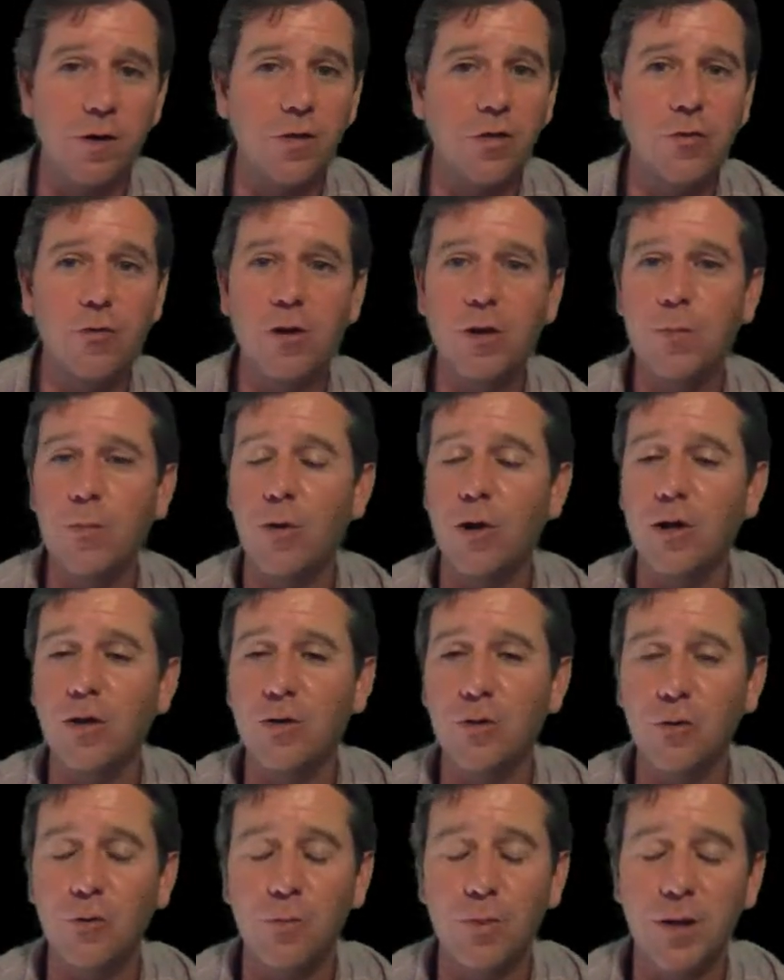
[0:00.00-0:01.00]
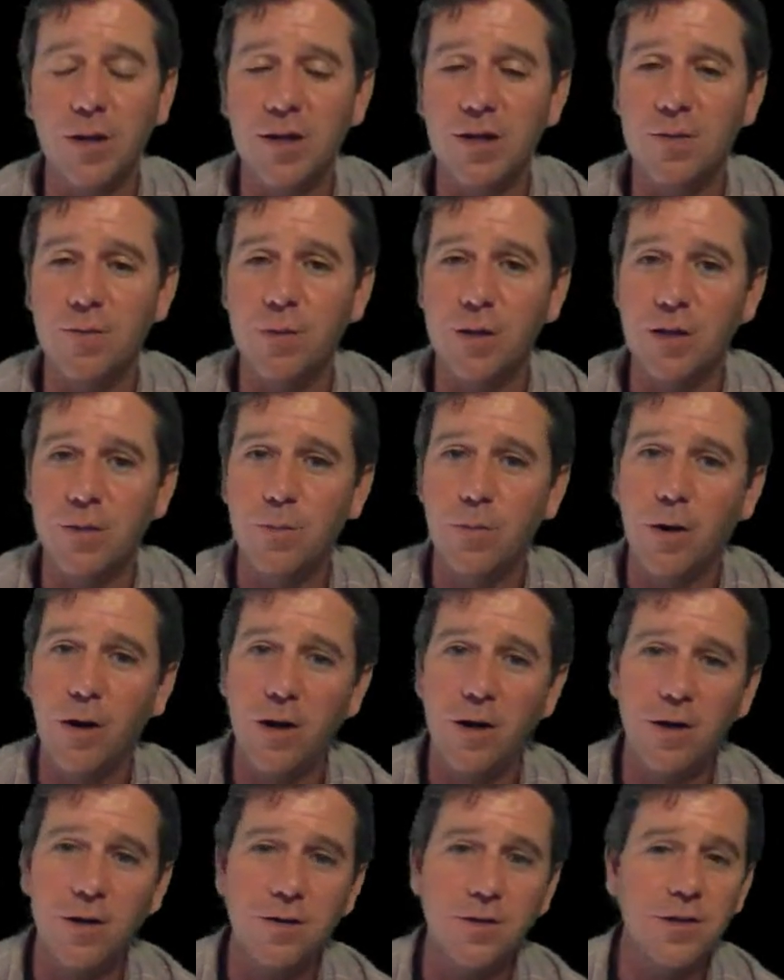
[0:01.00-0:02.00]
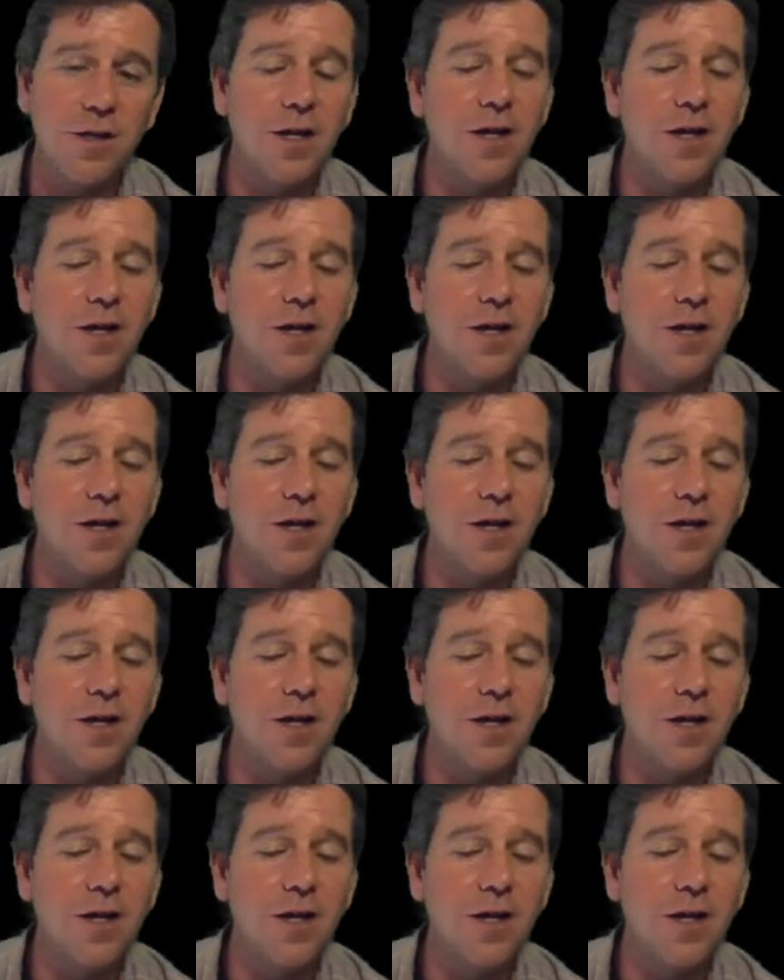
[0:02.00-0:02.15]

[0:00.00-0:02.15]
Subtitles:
3.2 billion base pairs.